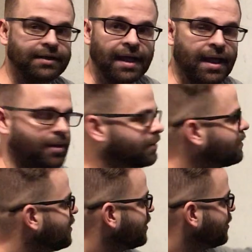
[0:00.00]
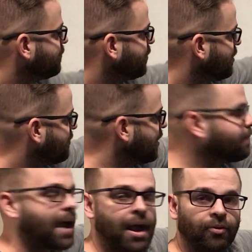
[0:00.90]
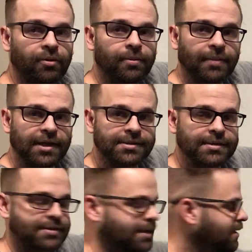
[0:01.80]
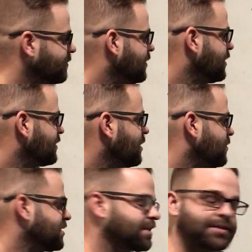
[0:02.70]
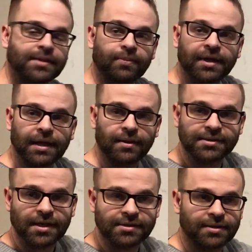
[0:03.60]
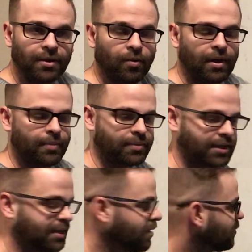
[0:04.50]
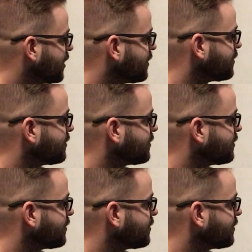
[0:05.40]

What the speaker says: down, but my power remains the same, that means that something else has to go up. And the only other